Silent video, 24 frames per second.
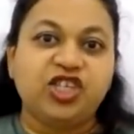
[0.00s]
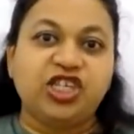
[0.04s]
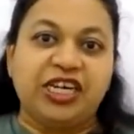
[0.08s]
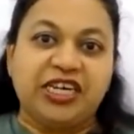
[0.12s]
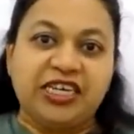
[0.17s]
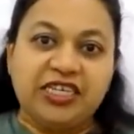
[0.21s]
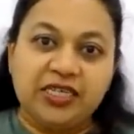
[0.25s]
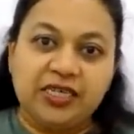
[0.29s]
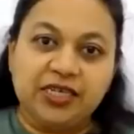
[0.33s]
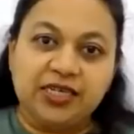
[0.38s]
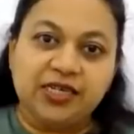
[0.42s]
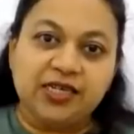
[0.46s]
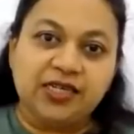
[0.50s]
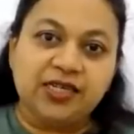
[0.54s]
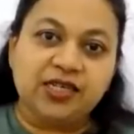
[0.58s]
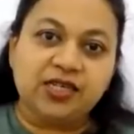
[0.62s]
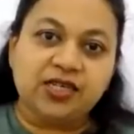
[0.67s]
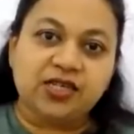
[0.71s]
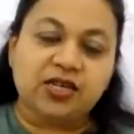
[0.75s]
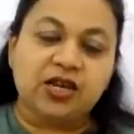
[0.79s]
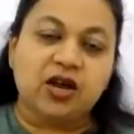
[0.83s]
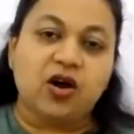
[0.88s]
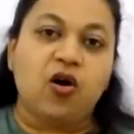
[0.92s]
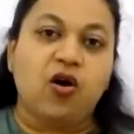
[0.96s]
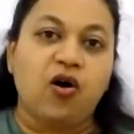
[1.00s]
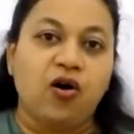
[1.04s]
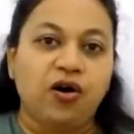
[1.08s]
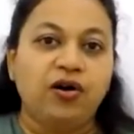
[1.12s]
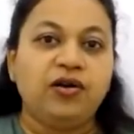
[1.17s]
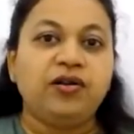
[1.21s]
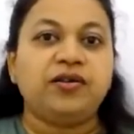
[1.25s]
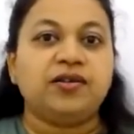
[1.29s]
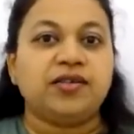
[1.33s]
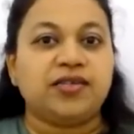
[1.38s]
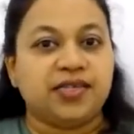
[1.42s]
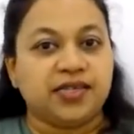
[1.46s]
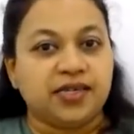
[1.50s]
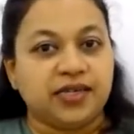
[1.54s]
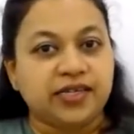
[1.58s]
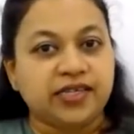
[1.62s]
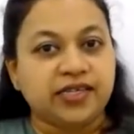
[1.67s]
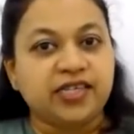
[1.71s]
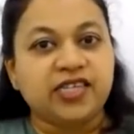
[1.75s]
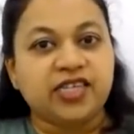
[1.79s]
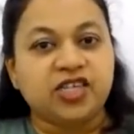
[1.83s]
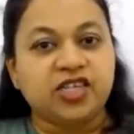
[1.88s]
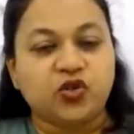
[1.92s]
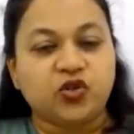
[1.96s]
changes or
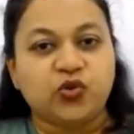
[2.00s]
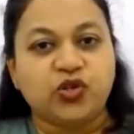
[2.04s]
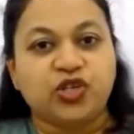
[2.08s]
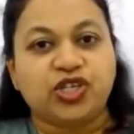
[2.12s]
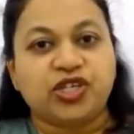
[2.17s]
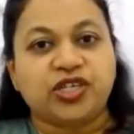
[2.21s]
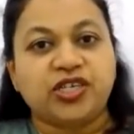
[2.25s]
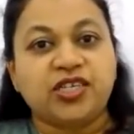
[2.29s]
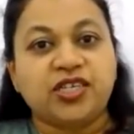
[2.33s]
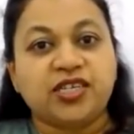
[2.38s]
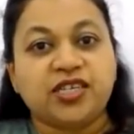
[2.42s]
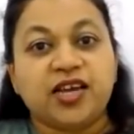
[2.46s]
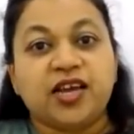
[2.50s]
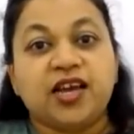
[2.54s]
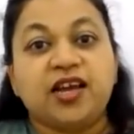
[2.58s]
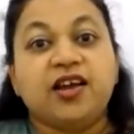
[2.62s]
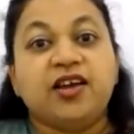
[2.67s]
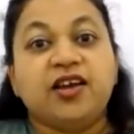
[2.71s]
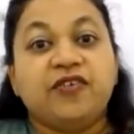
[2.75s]
certain situations